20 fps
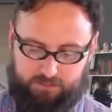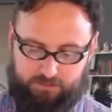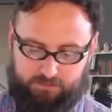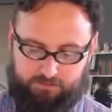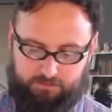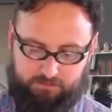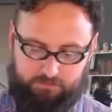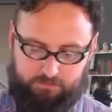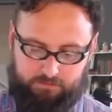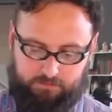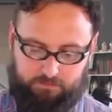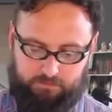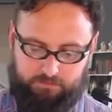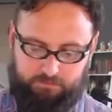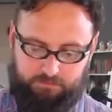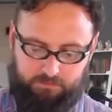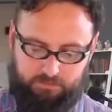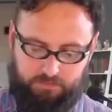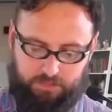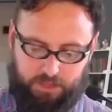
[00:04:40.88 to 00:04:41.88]

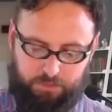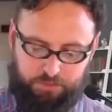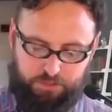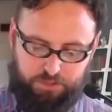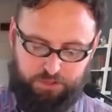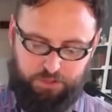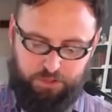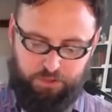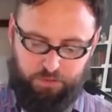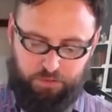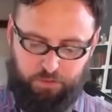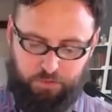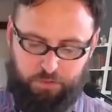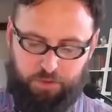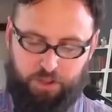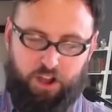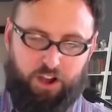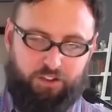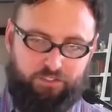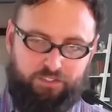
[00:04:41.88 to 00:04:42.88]
I'm sure it would
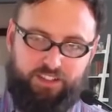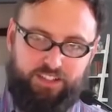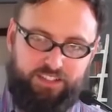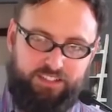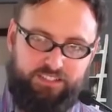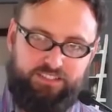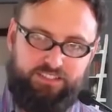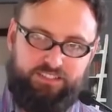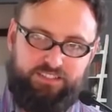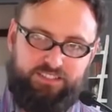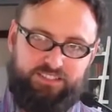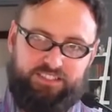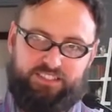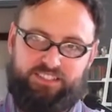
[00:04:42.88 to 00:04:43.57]
be obvious